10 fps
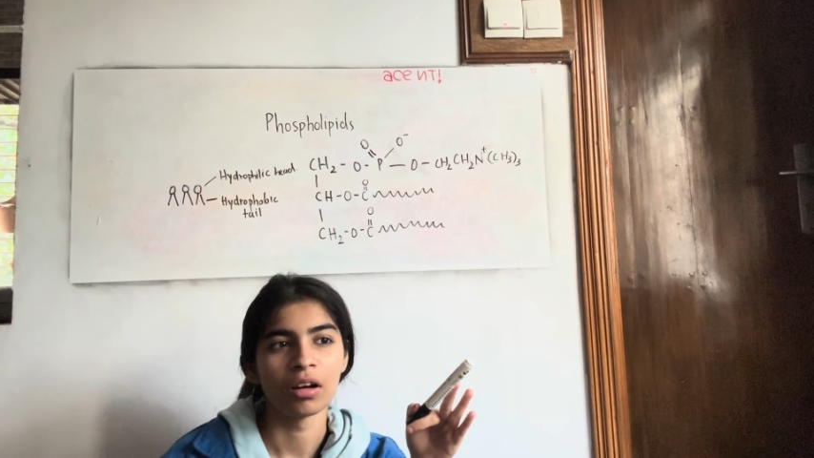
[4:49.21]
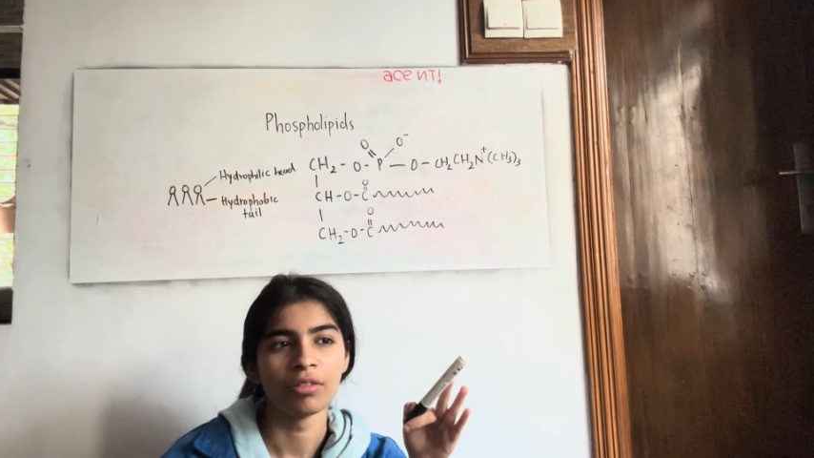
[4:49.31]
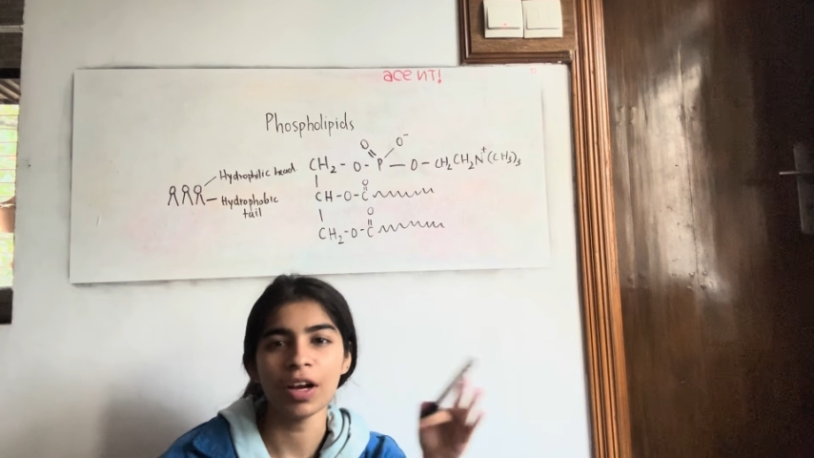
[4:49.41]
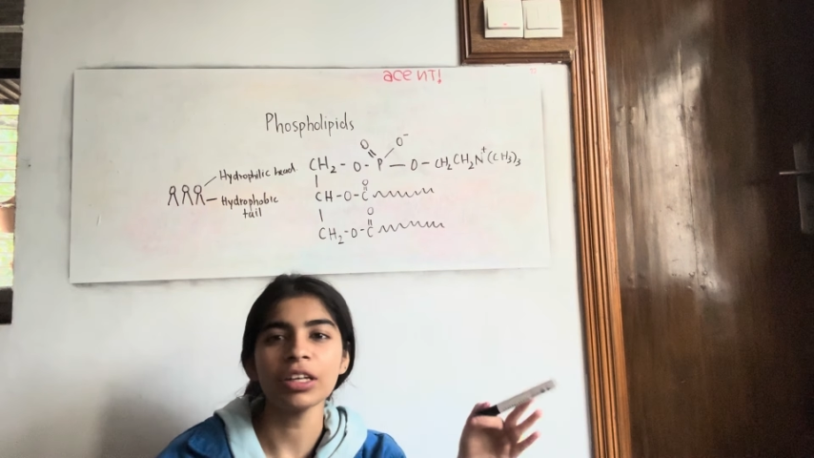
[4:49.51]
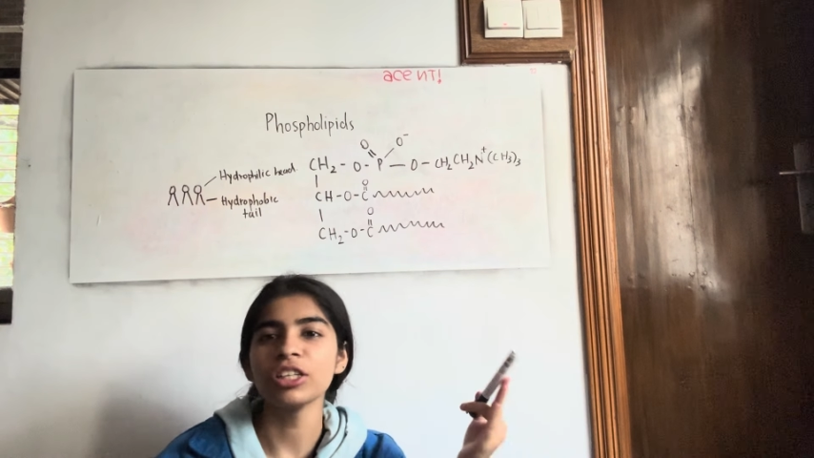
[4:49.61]

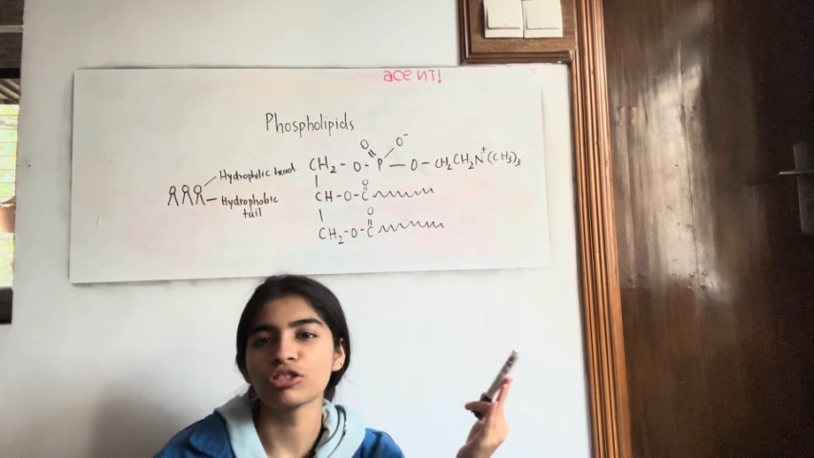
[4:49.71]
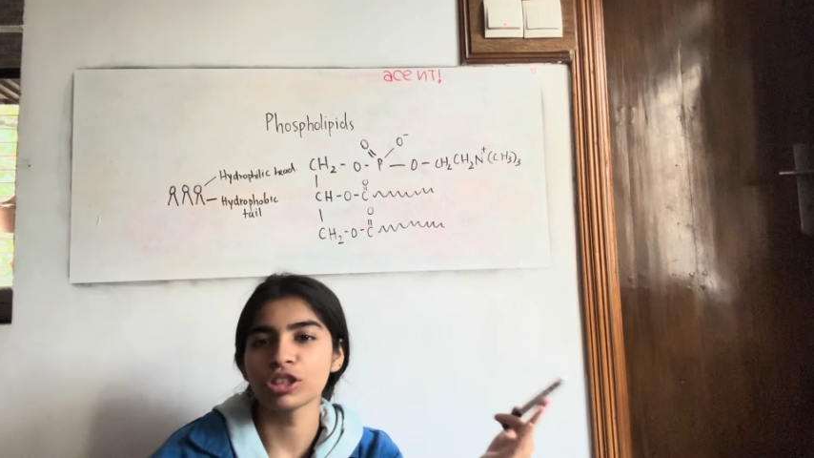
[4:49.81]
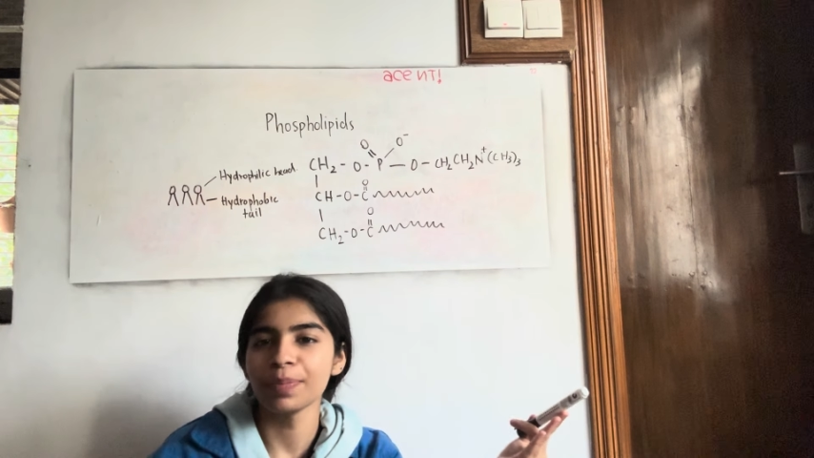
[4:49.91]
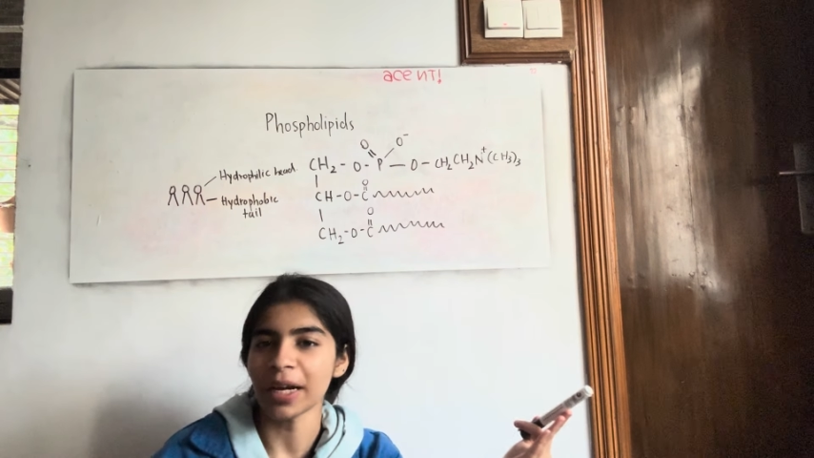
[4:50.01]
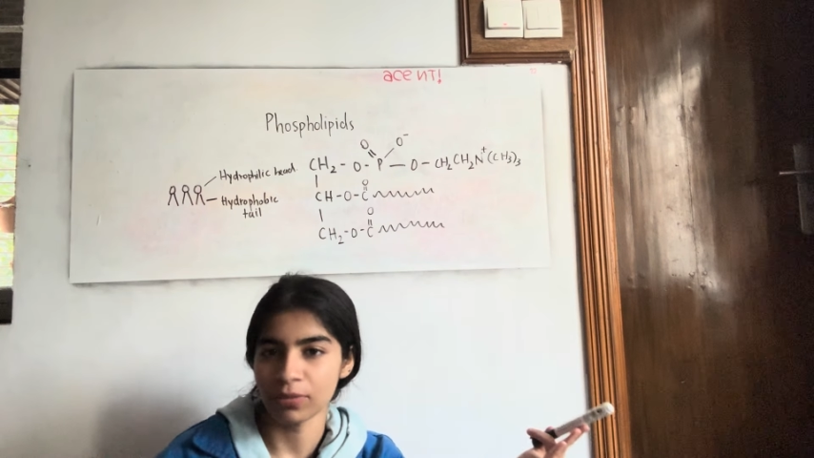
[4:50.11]
very
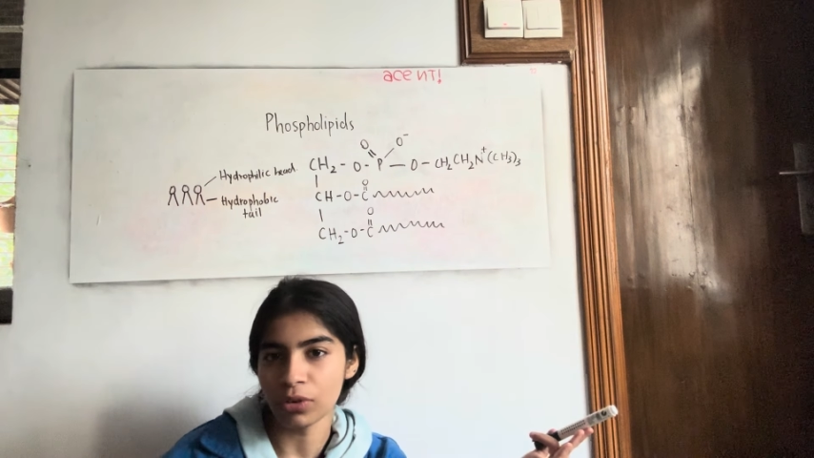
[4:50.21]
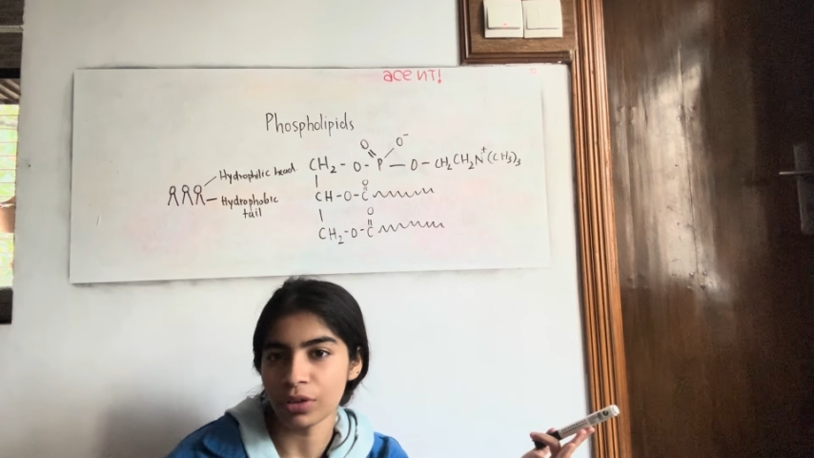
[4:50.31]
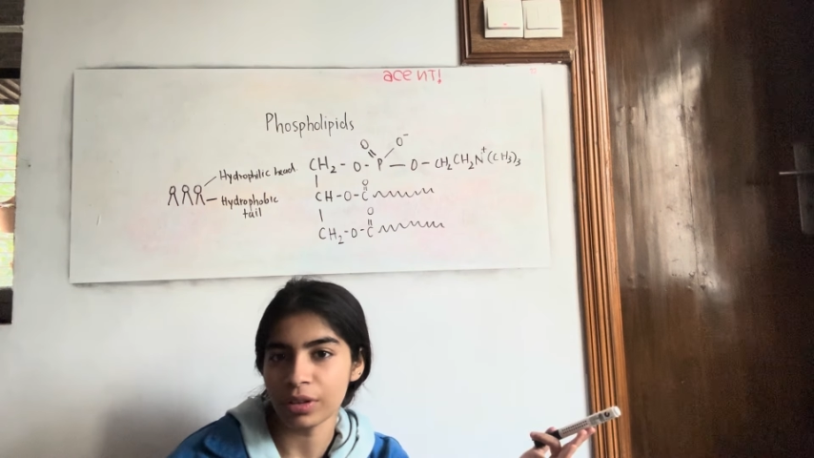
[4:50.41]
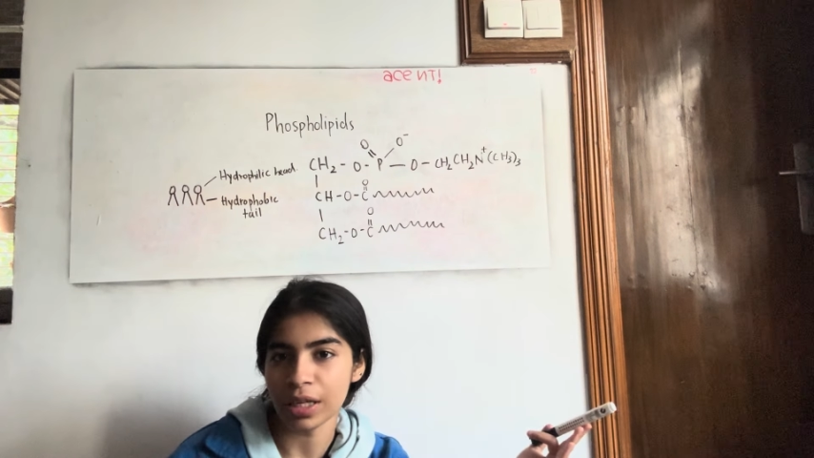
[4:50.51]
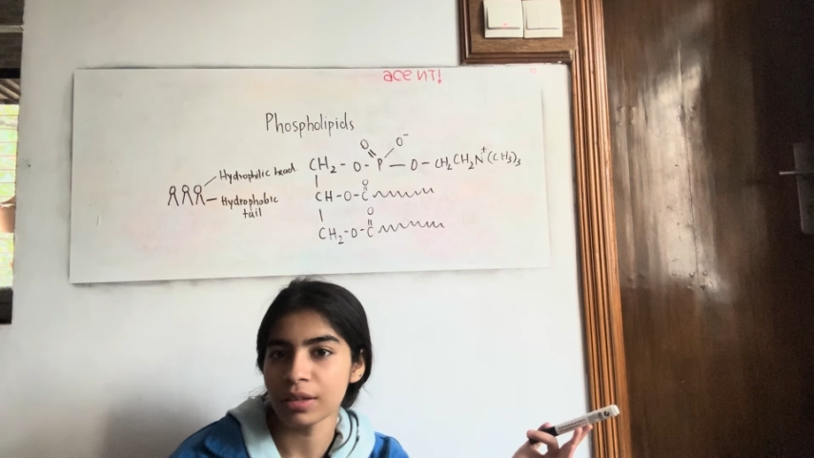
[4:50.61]
disrespectful
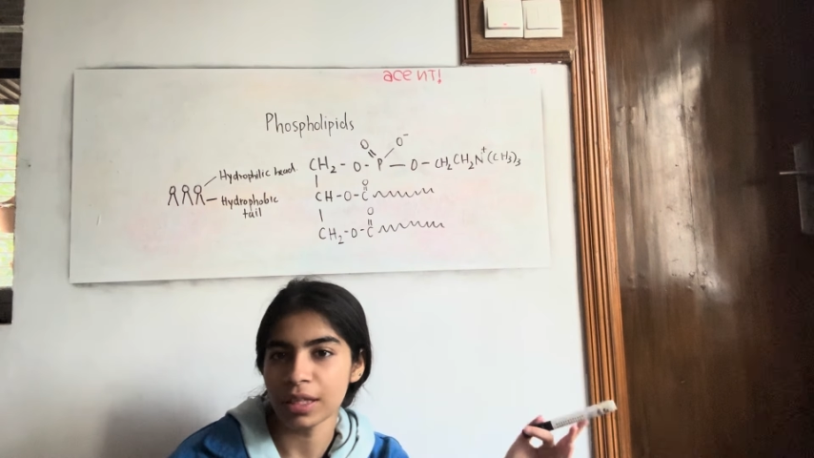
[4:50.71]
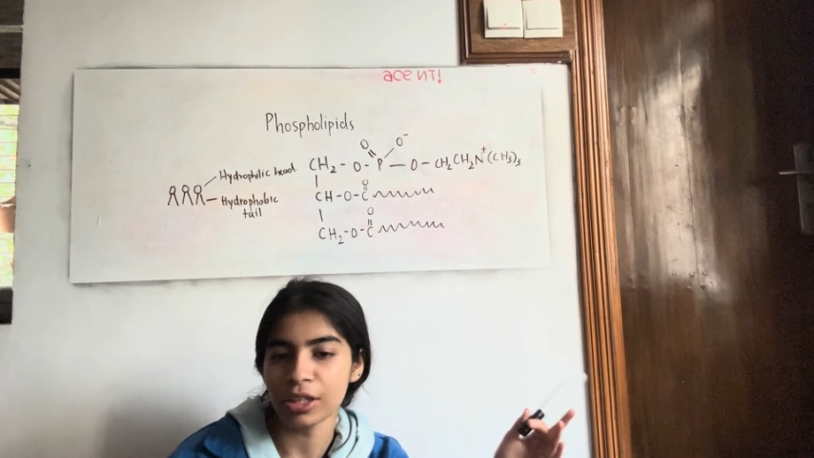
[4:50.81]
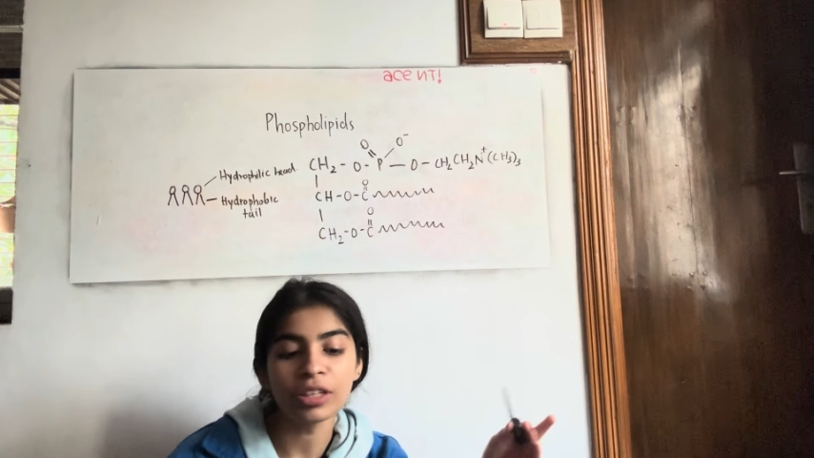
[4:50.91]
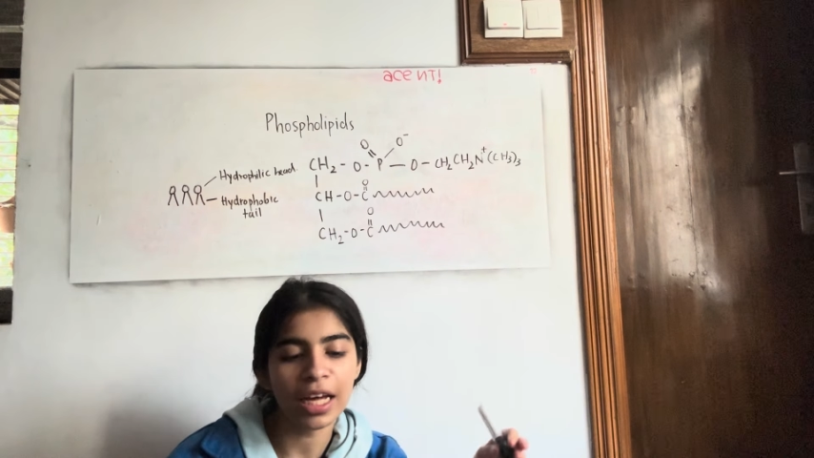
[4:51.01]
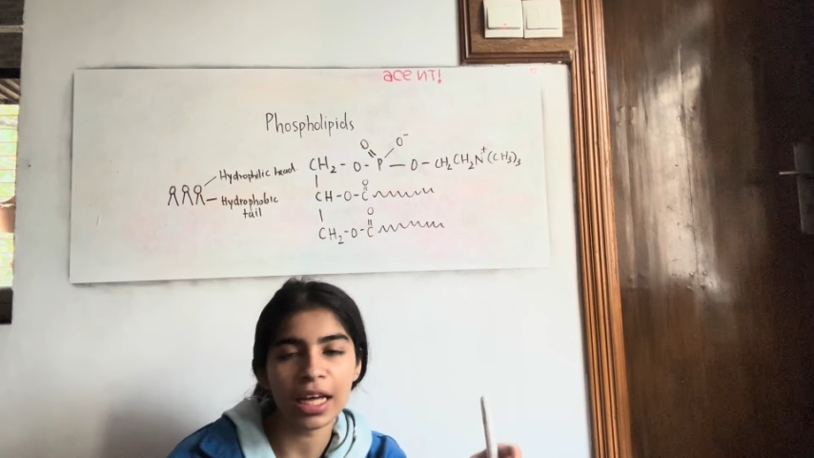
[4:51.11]
thing, like, you
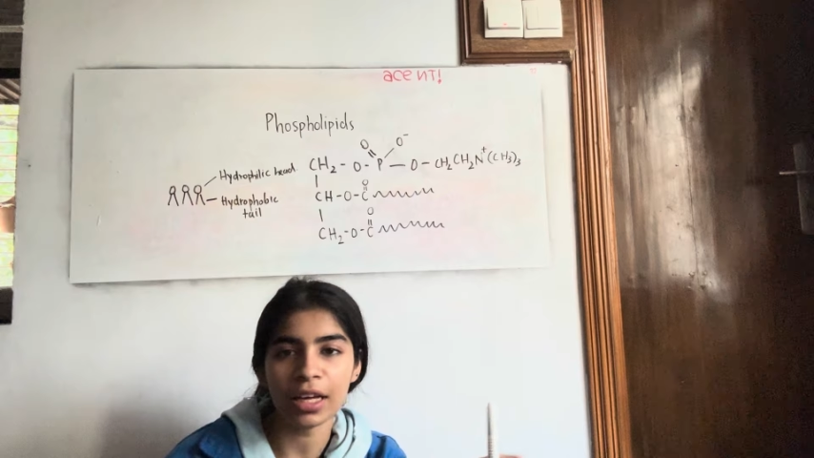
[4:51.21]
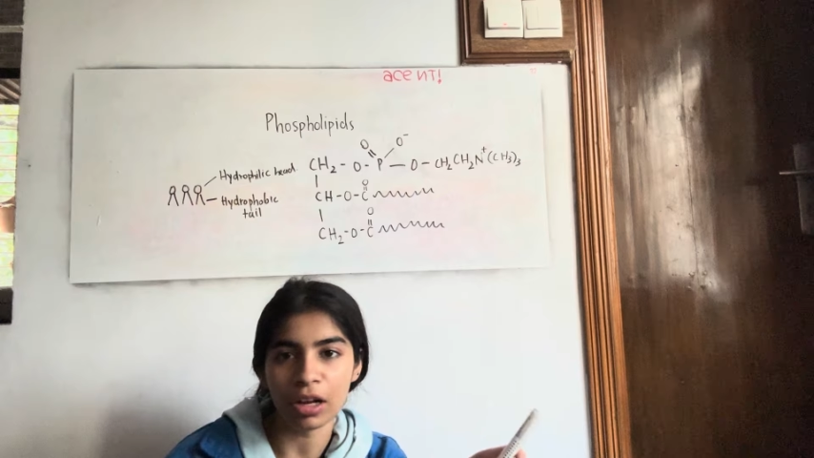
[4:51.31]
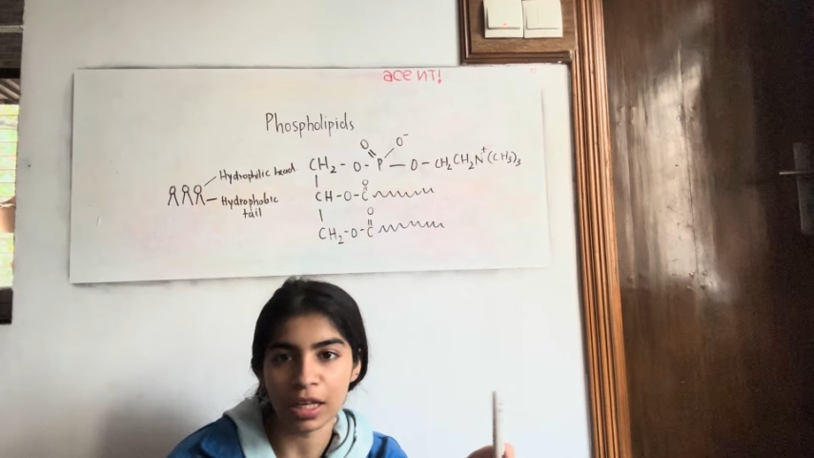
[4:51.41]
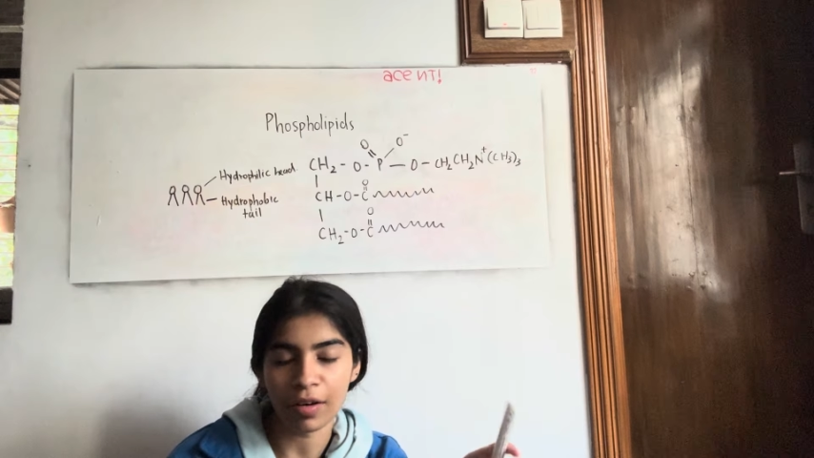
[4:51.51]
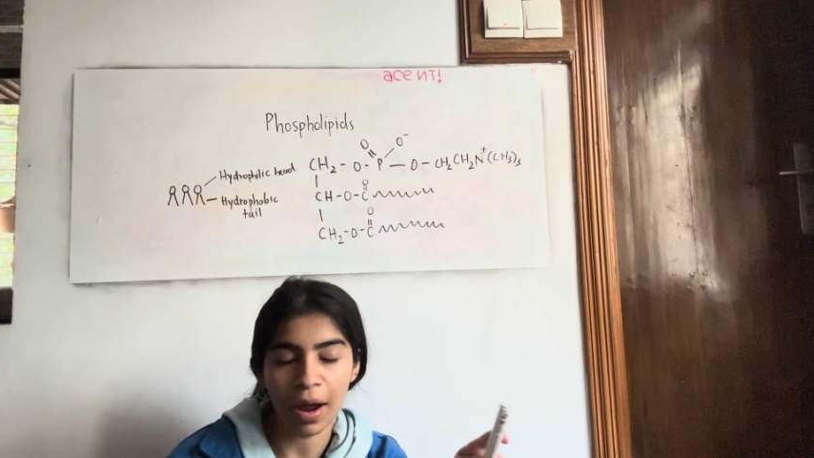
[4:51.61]
know, kicking and all
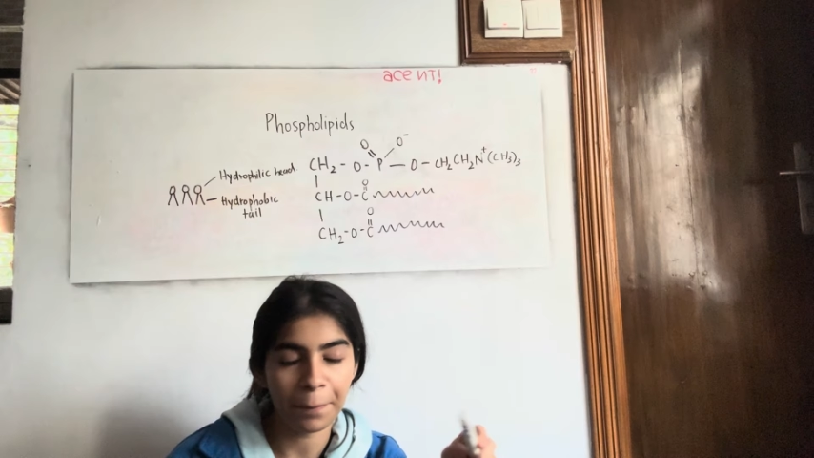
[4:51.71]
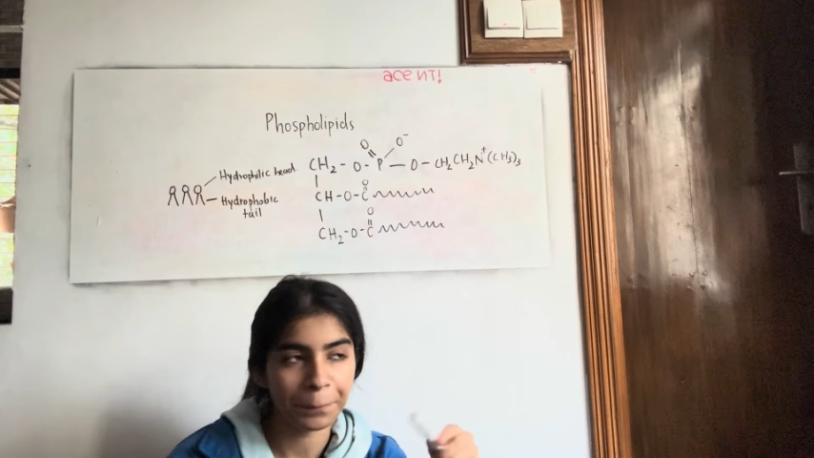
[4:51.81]
that crap.